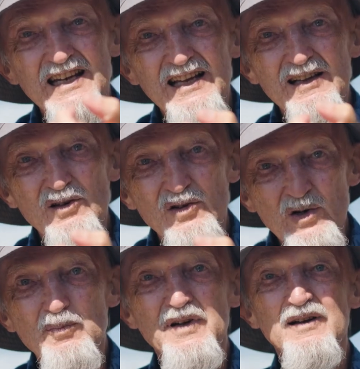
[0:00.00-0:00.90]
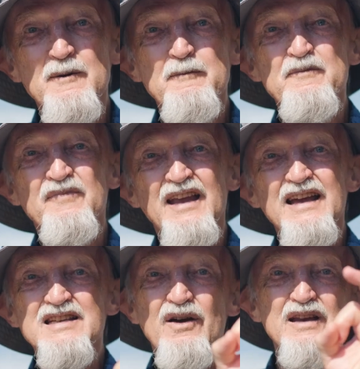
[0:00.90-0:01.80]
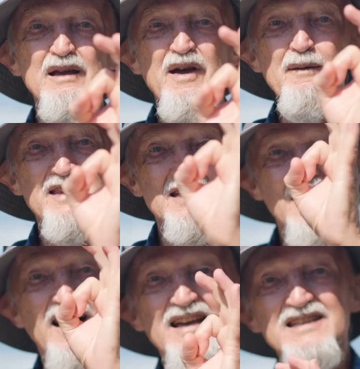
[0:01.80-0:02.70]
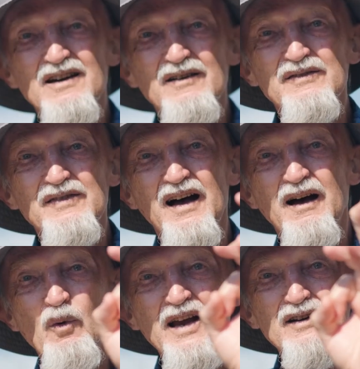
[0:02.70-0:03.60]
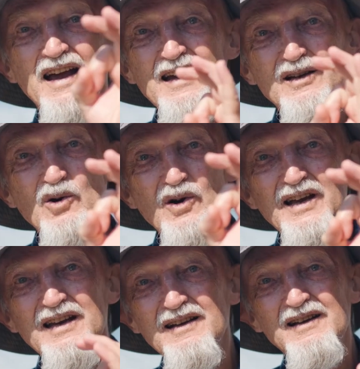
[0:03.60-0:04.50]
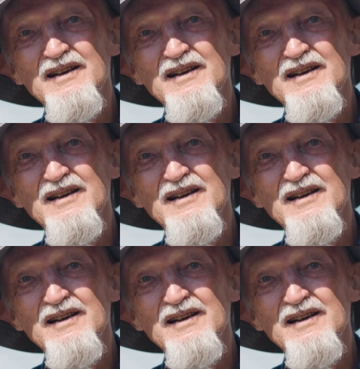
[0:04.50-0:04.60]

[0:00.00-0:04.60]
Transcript: little group is only maybe the size of a one rand coin